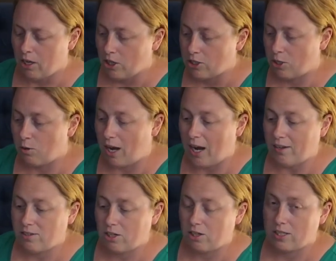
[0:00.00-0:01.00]
So I
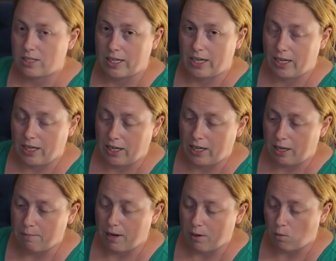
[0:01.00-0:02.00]
started sticking it
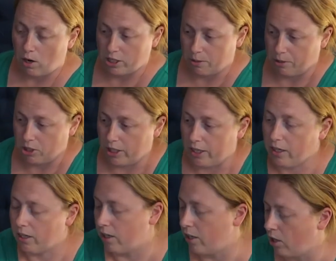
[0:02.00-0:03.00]
in my washing
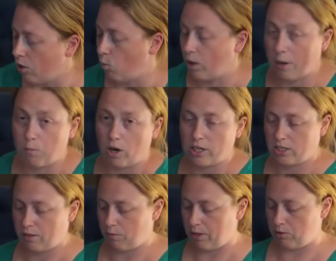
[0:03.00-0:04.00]
machine when
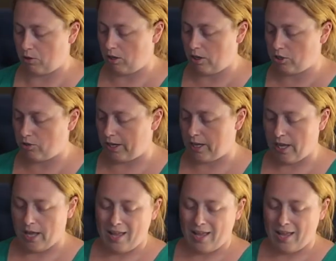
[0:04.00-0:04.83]
I'm doing laundry.